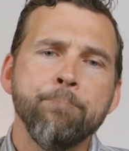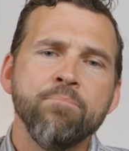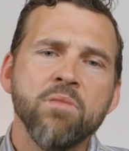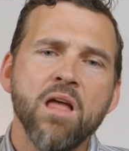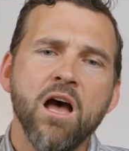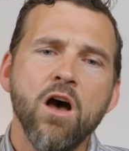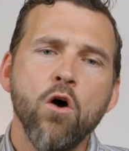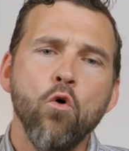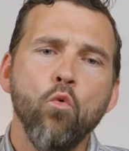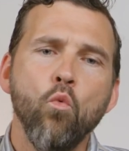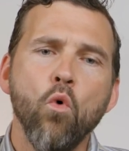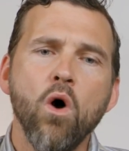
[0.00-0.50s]

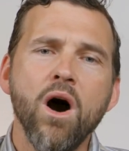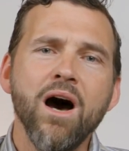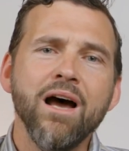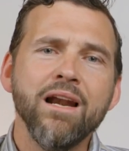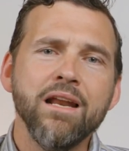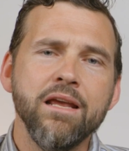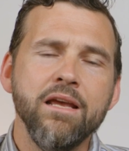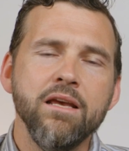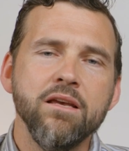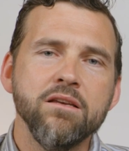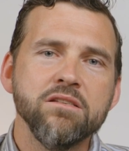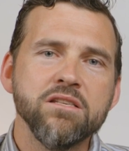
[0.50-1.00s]
One
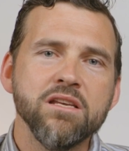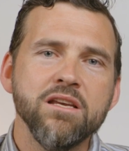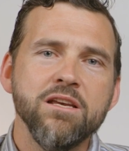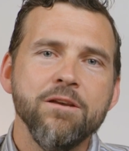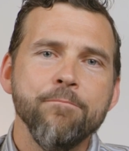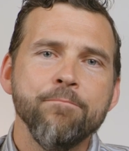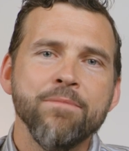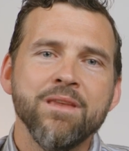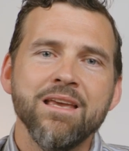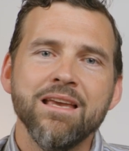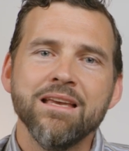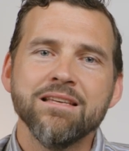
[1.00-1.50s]
is
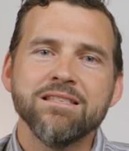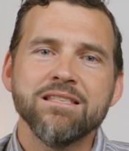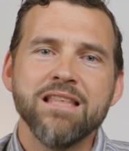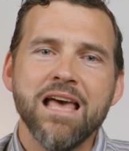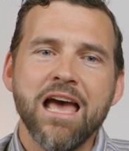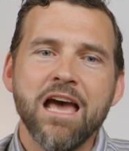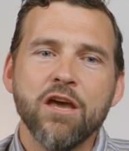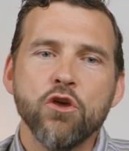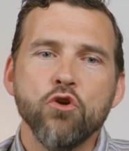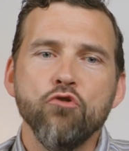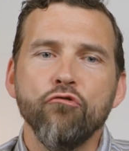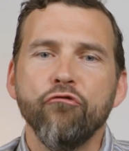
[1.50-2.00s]

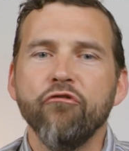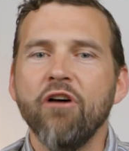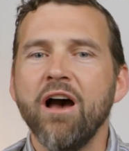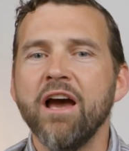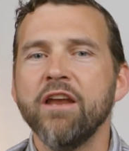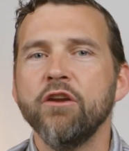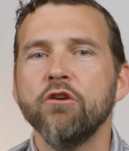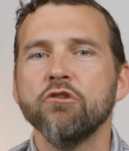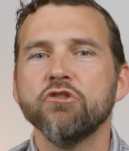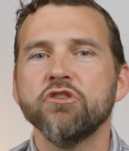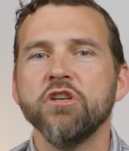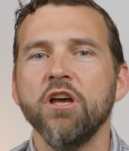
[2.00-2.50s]
that you
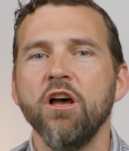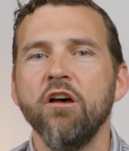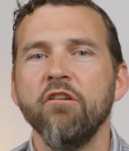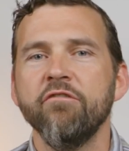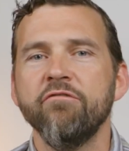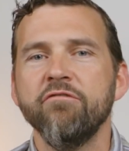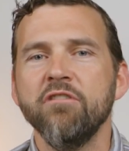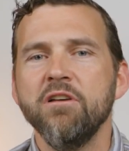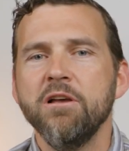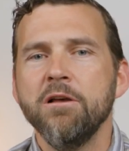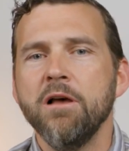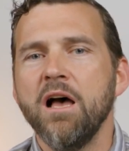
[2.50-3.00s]
find
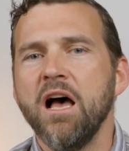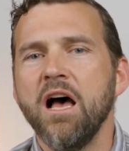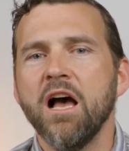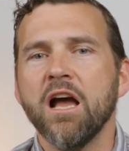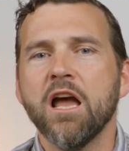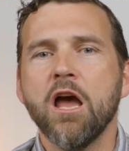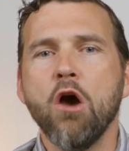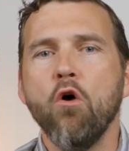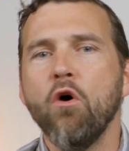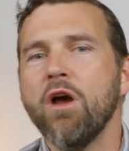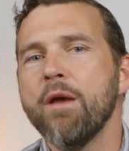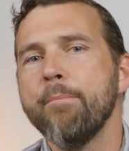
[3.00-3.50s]
yourself
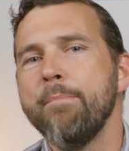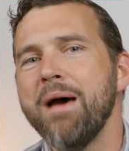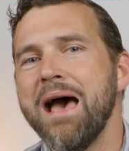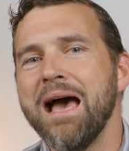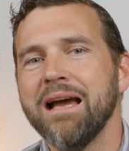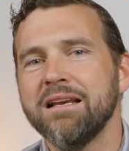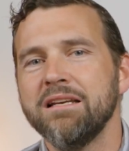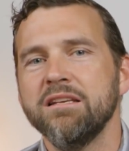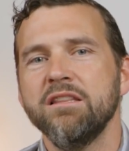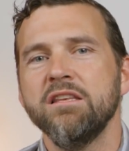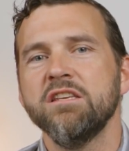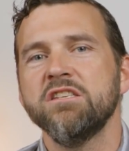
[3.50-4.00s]
going
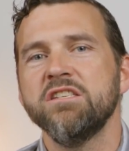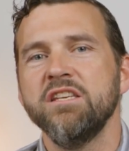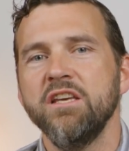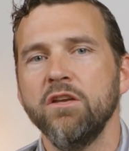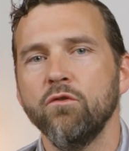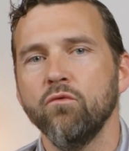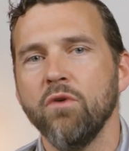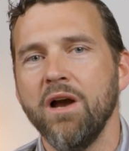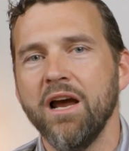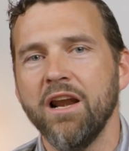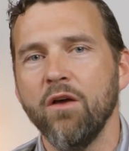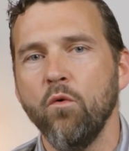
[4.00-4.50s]
back to the
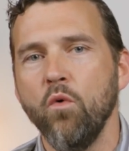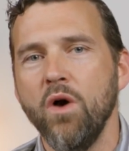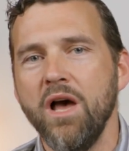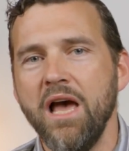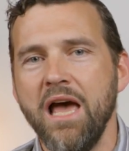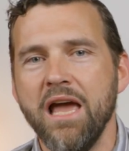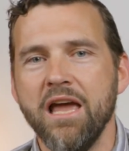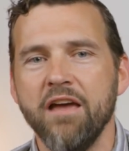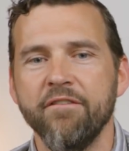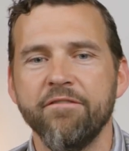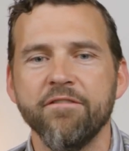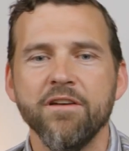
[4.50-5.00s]
sin right
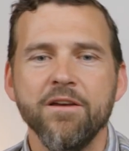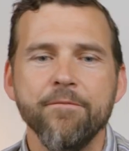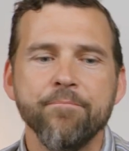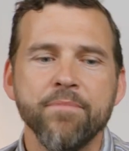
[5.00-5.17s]
away.